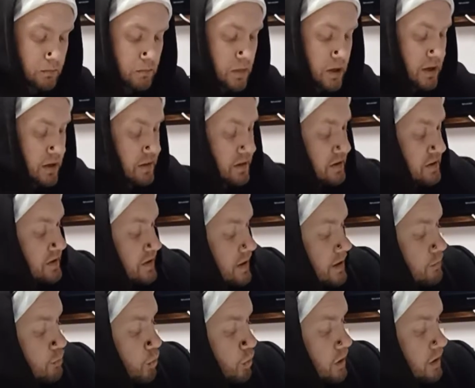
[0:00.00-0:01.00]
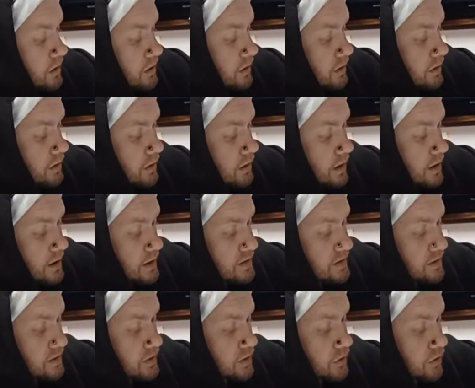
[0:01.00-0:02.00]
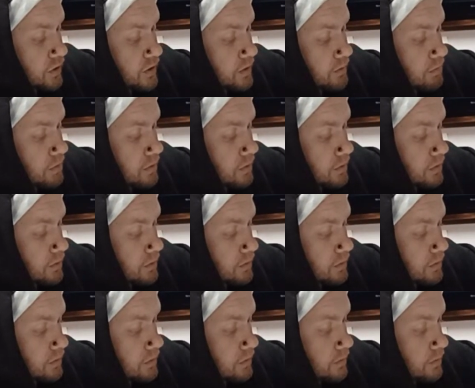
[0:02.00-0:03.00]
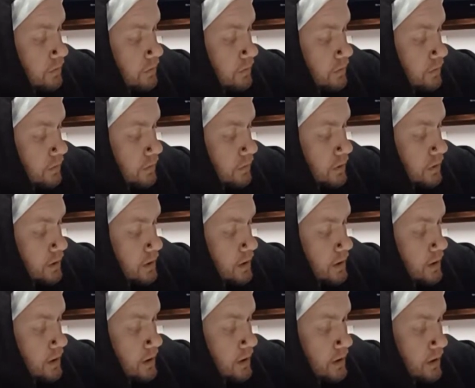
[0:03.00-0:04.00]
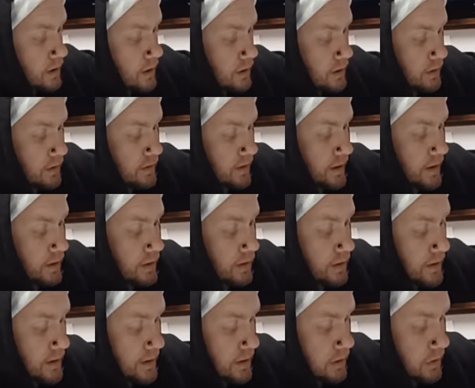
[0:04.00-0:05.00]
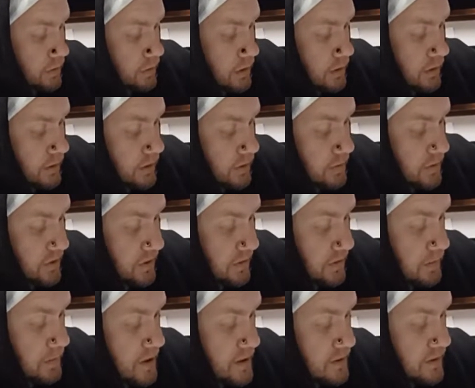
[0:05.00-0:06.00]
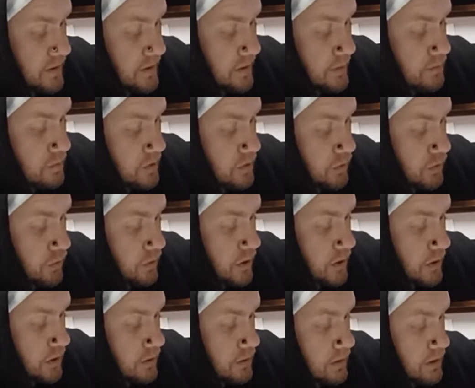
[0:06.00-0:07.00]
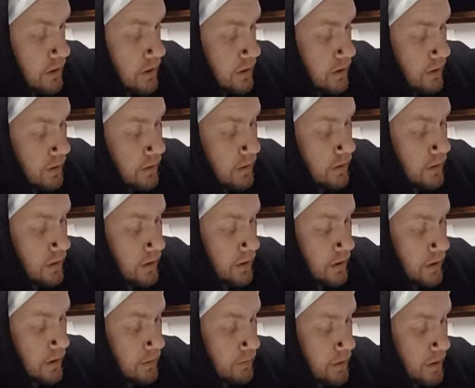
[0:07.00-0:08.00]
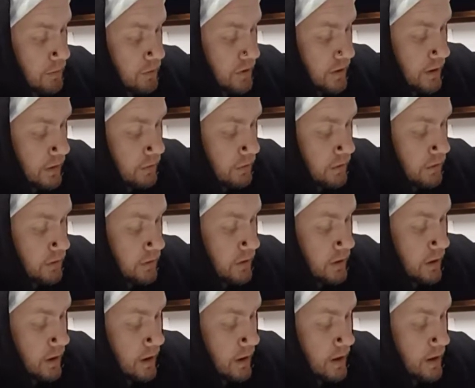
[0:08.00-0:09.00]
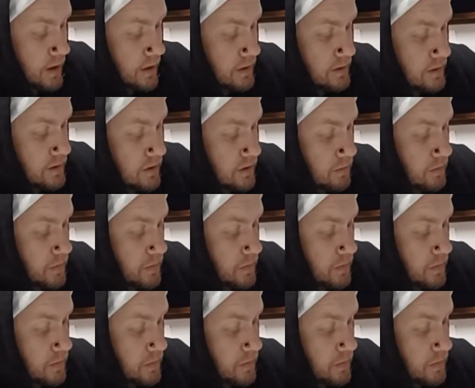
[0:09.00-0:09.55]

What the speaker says: make it the same width as the grip, and I allow a little bit of space in between the paper towel and the